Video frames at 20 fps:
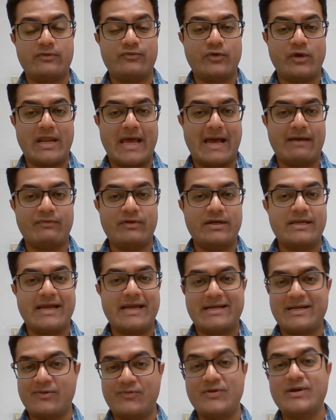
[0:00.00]
and if you all haven't,
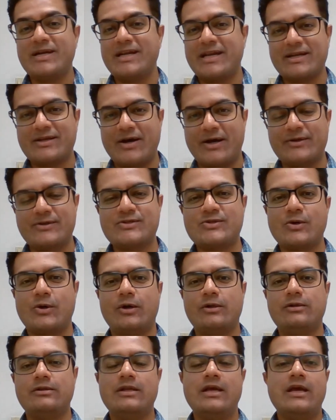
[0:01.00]
I definitely encourage you
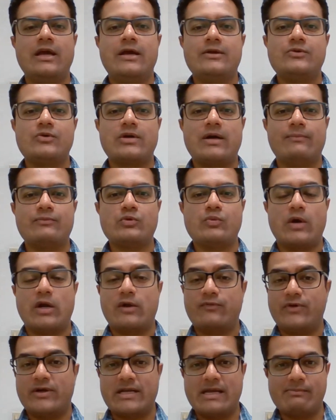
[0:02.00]
all to come to one
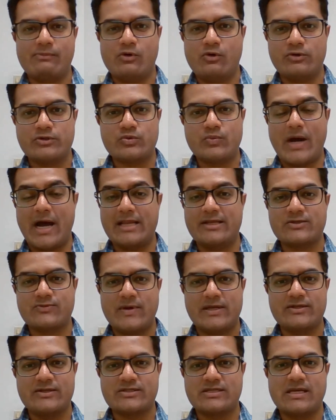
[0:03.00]
of our demos, Wireless
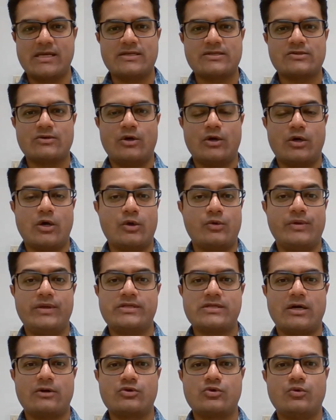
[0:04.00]
Wednesdays, or
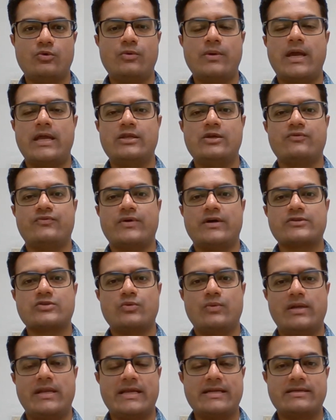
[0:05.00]
reach out to any of us
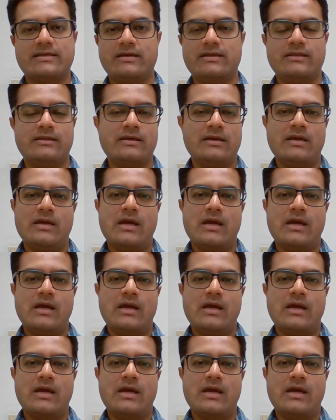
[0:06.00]
over LinkedIn.